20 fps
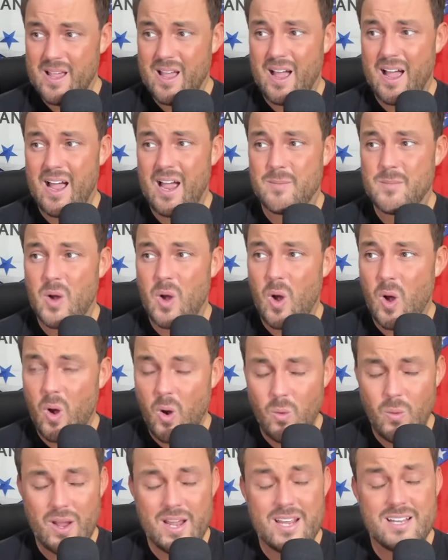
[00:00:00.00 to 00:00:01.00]
I'm
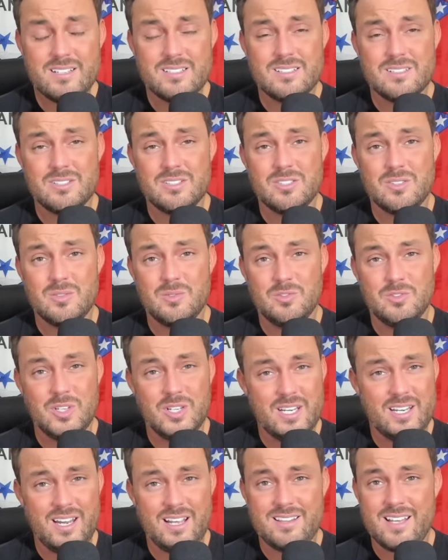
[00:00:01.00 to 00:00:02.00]
always
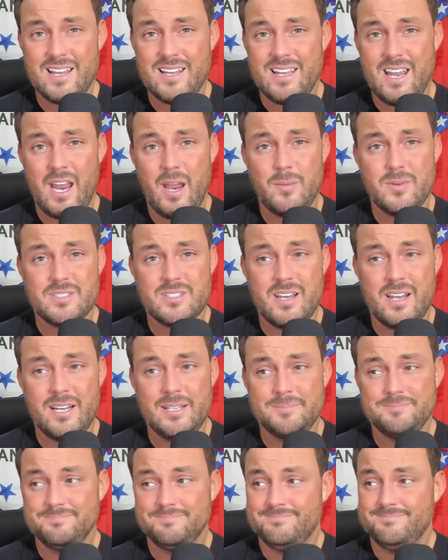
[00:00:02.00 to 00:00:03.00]
looking at that game and
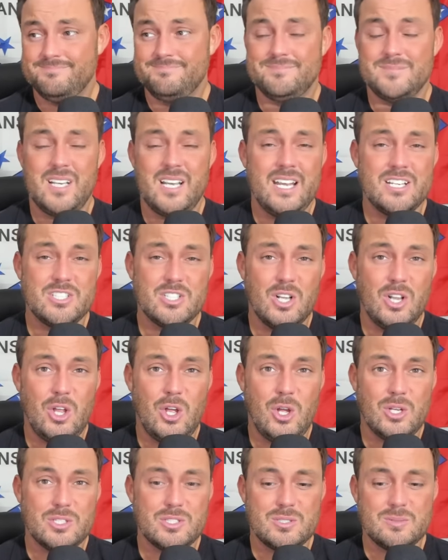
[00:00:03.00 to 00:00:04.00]
saying, it's a
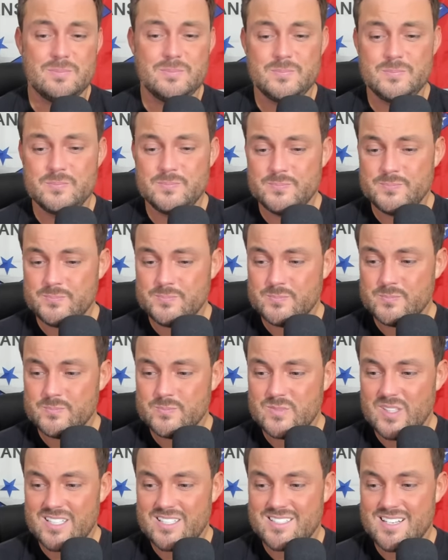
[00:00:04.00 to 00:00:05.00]
loss.
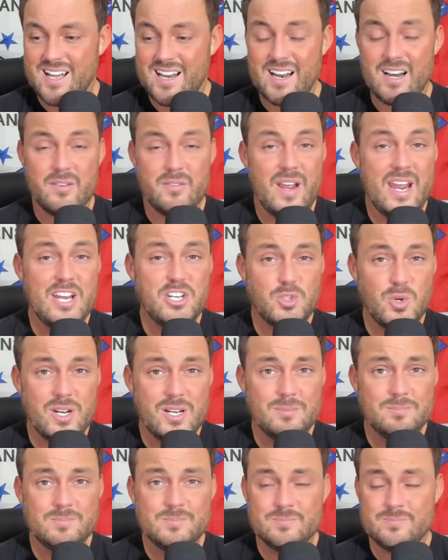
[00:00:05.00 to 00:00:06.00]
It's not out of
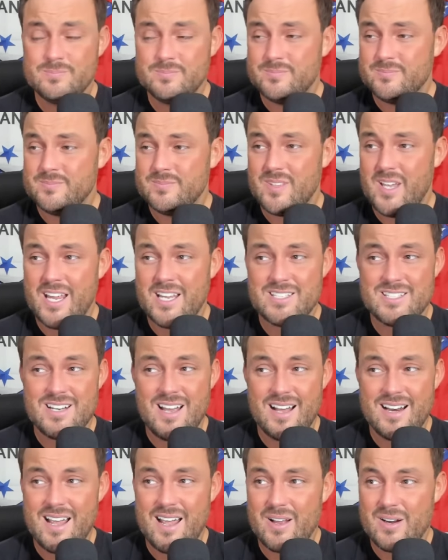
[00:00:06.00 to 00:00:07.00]
hatred. It's
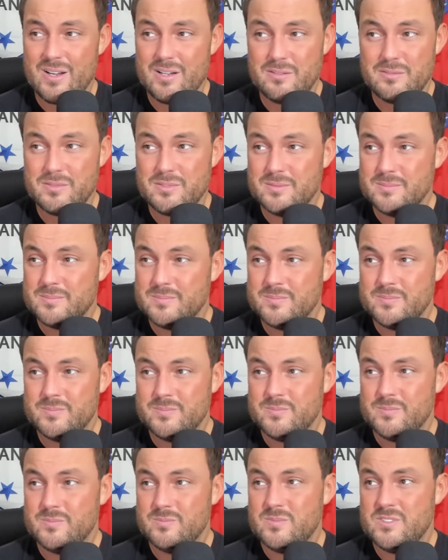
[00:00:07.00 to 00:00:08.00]
not out of
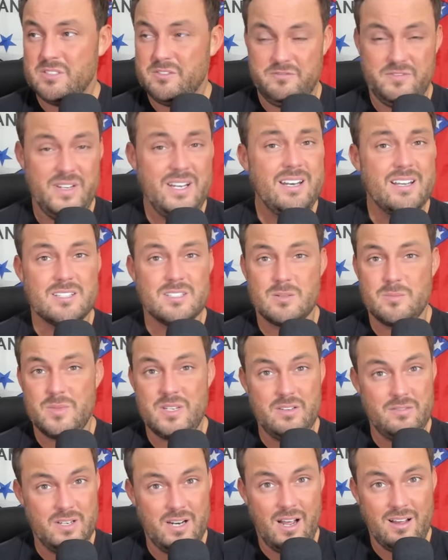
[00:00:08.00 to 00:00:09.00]
defeatism
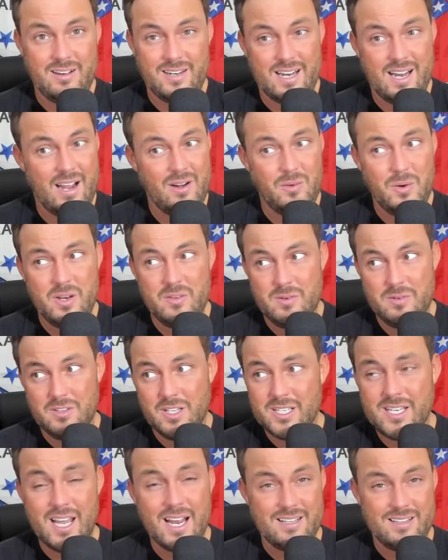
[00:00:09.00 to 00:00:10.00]
even. I don't even
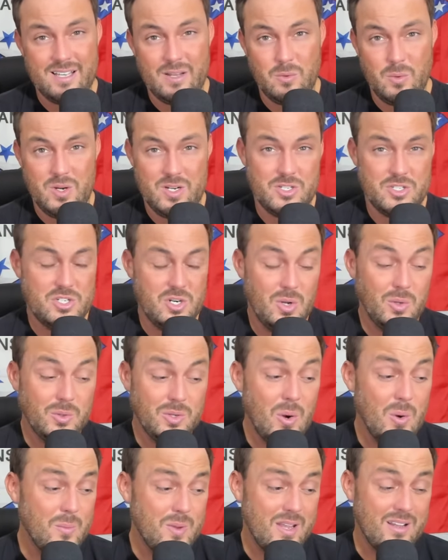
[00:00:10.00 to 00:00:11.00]
look at it that way because y'all
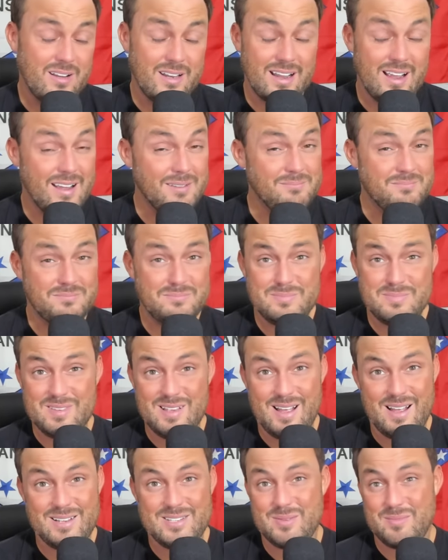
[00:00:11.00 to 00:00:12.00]
know me. Like I
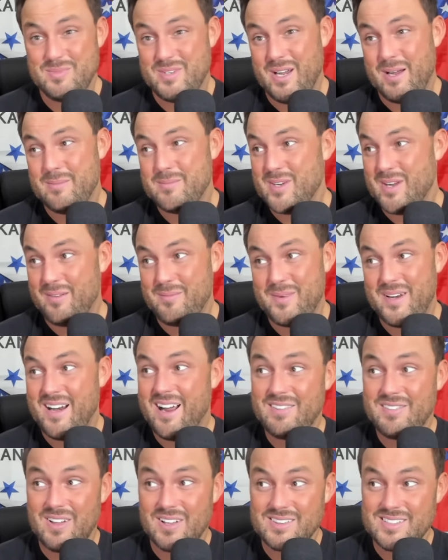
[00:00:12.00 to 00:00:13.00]

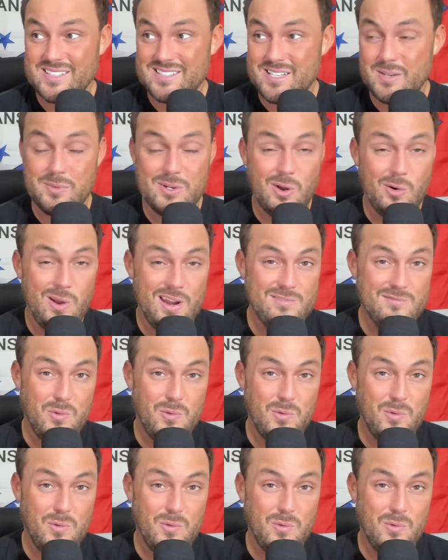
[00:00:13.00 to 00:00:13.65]
thought this team would go 8-4,